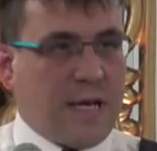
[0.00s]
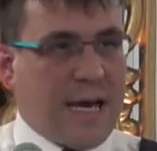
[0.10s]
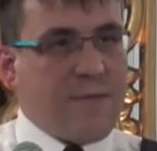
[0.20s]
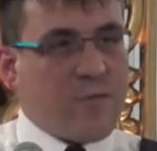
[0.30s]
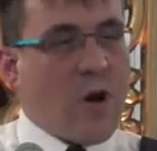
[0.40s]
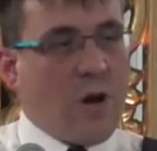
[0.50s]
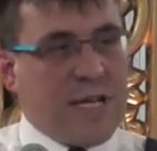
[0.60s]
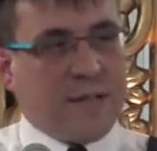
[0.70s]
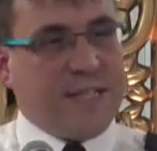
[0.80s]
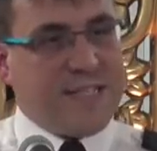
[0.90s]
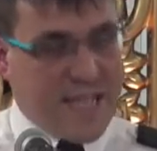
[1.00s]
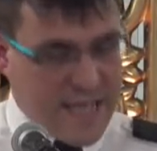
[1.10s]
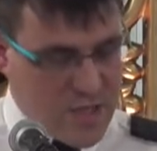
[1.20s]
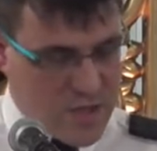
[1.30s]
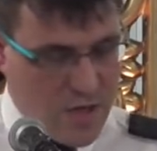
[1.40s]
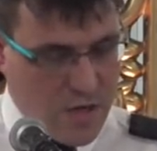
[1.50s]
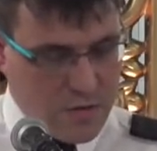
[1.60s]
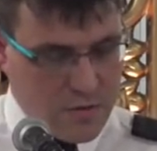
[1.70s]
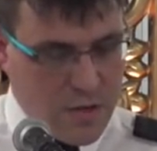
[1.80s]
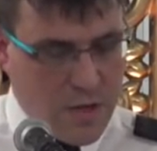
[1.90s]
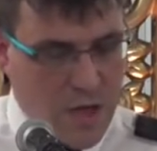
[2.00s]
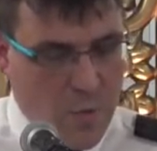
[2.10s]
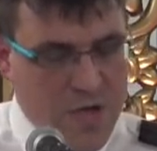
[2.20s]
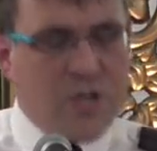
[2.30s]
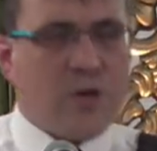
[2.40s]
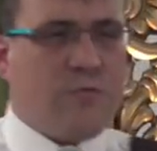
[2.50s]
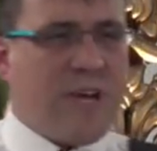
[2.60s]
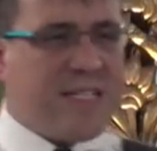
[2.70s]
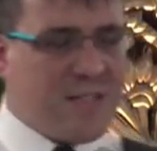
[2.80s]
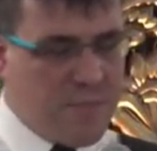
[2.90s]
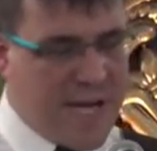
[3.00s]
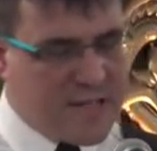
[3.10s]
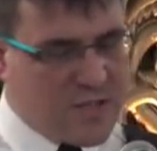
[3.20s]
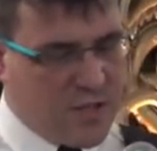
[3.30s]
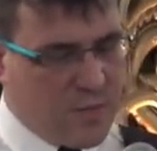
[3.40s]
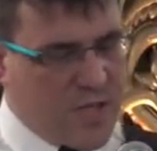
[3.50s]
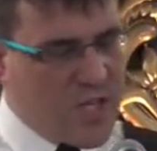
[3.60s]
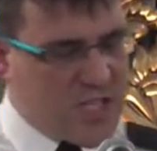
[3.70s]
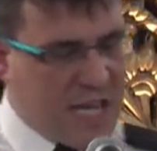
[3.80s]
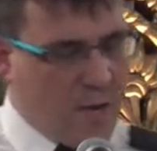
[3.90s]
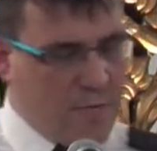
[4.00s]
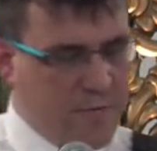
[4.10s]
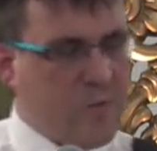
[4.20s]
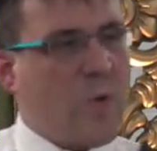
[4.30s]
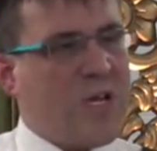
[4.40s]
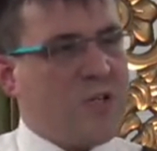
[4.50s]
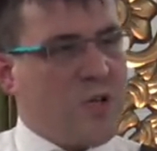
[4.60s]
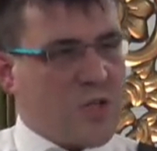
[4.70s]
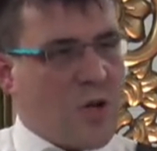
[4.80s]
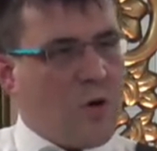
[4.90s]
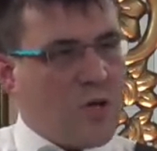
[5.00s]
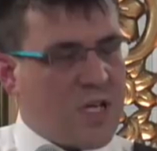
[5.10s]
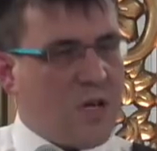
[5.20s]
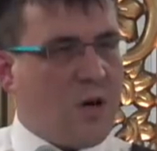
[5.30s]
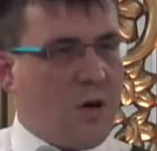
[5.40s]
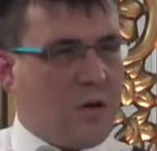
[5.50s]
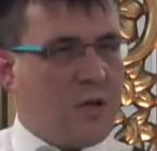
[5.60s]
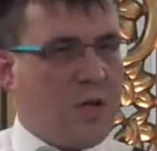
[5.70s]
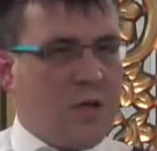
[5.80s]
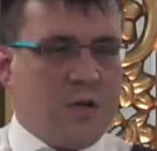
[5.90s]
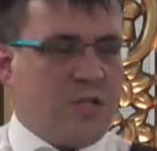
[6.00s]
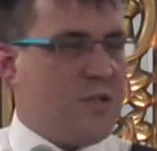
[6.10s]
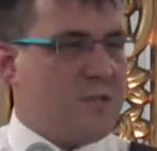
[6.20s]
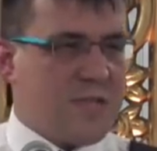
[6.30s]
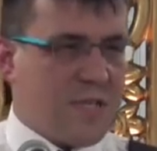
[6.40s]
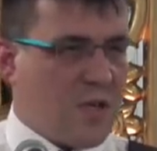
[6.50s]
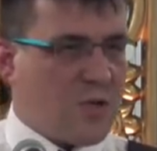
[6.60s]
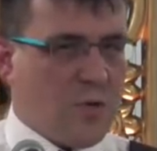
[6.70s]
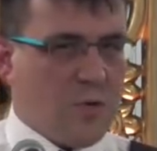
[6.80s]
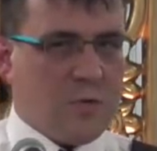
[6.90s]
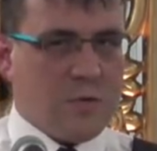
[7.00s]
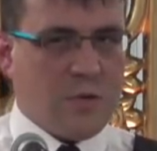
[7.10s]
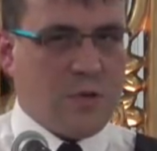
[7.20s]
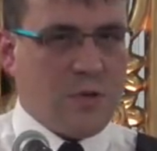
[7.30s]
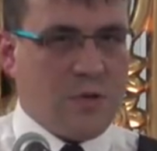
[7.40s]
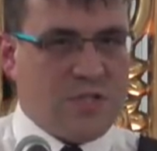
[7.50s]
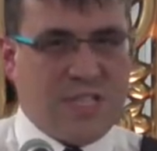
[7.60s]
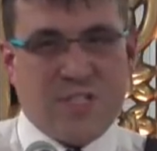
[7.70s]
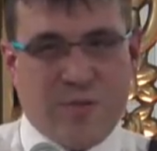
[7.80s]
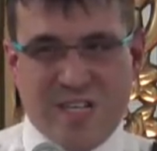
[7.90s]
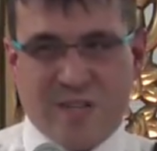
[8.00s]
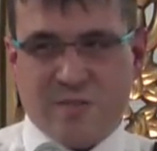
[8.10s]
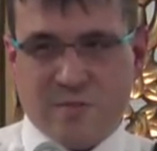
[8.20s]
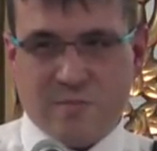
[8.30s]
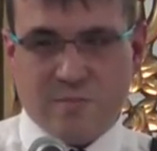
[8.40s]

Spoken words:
I've got an elderly teenage daughter. And when you go racing past her, when you're shouting from your windows and honking your horn, she doesn't think you're cool. She thinks you're idiots.